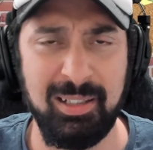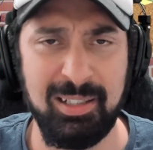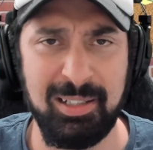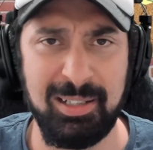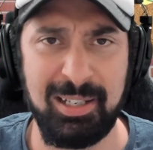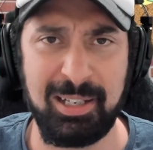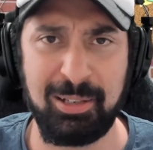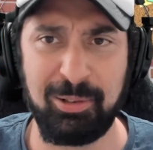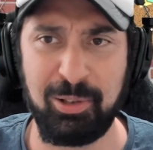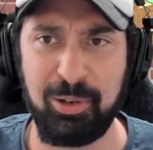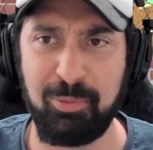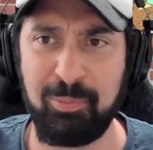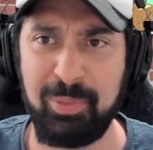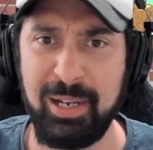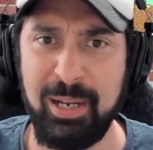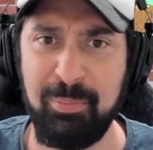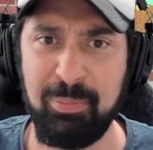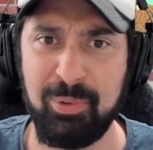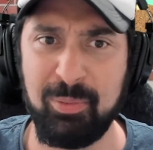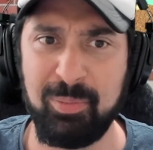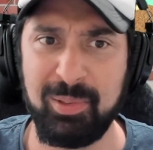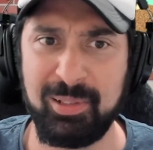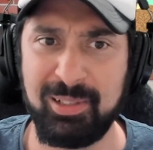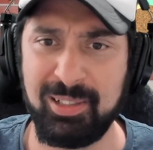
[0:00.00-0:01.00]
and it doesn't take a lot of
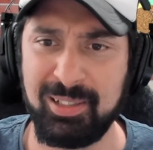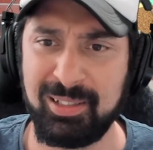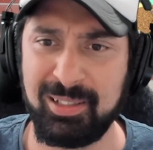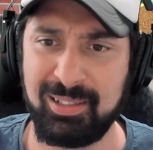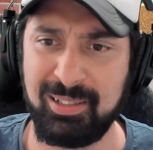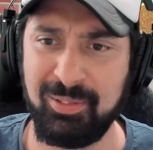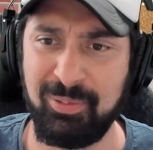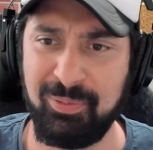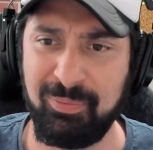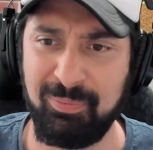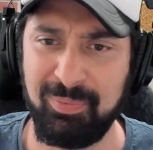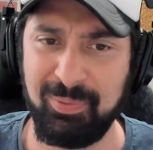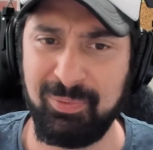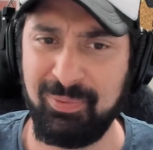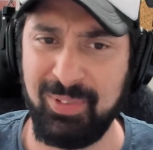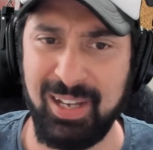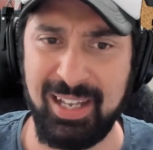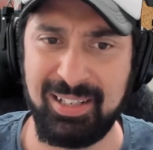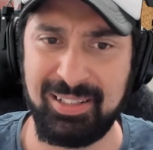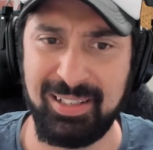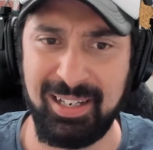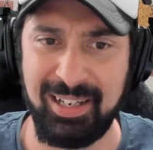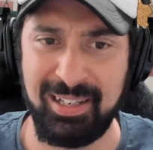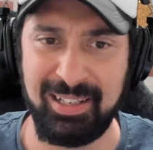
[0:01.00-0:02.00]
people, but just the
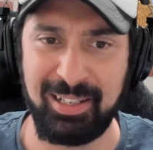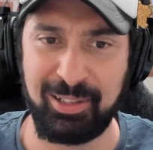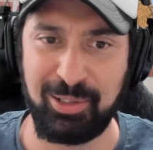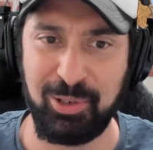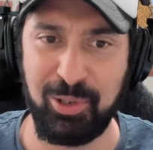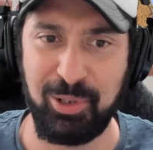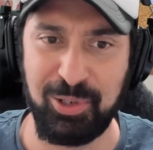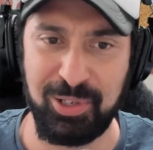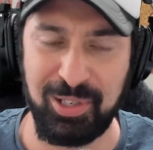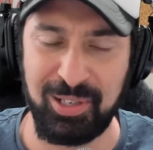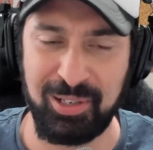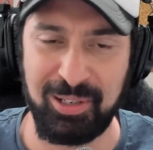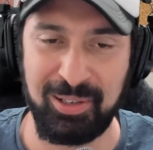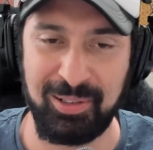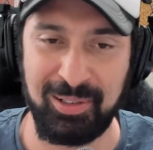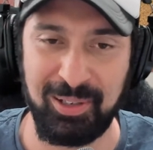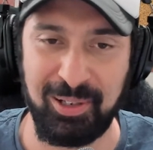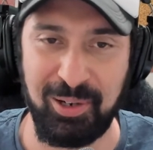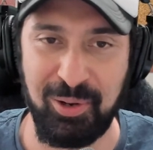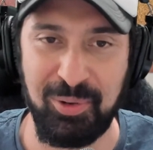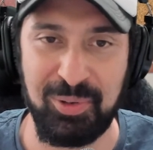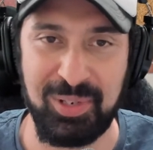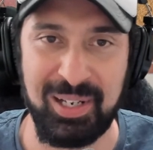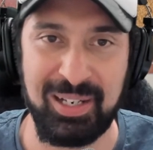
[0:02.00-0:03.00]
fascinating technology
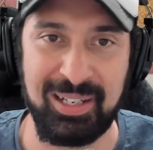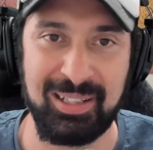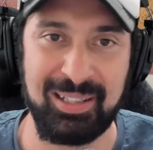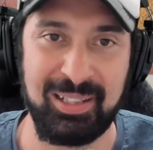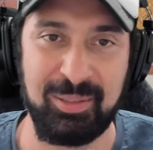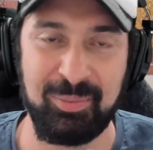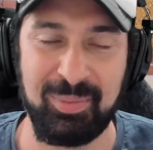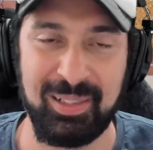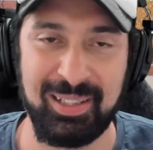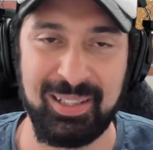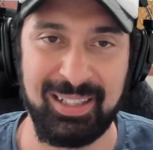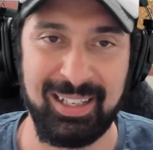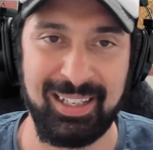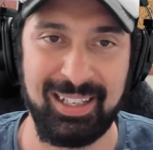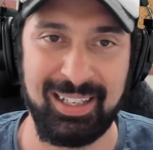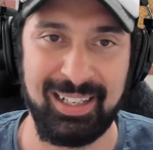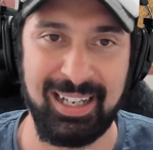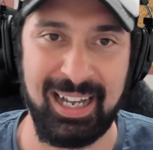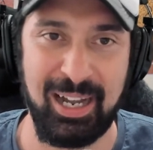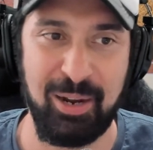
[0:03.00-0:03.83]
that goes into them, and